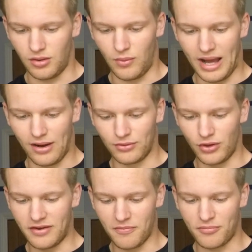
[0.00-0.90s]
wow,
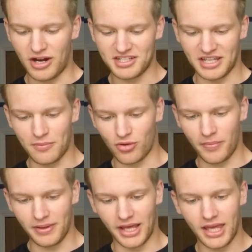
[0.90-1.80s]
not even pressing it
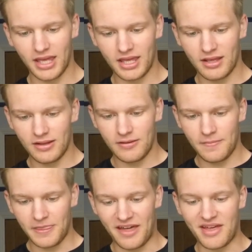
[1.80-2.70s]
properly.
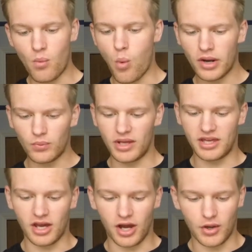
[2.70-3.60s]
And then one week
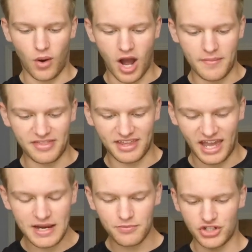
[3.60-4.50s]
ago, I'm in the
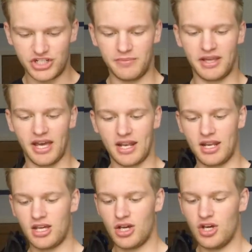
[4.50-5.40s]
Cambridge gym
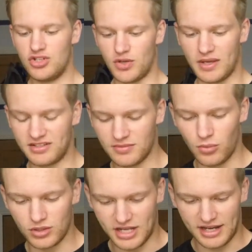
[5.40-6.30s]
again doing some
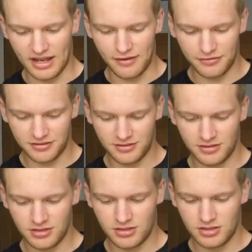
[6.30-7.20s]
more deadlifts.
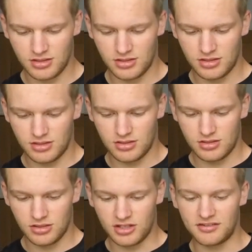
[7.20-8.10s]

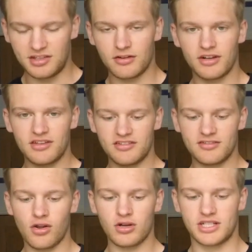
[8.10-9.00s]
Considering this is
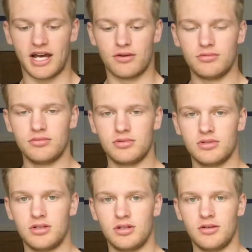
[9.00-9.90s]
lockdown
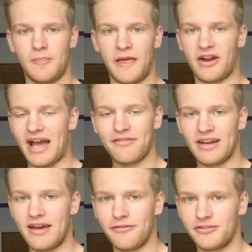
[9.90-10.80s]
and I haven't
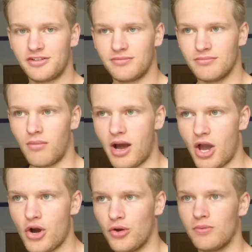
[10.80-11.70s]
left my
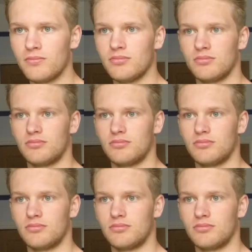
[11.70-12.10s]
home,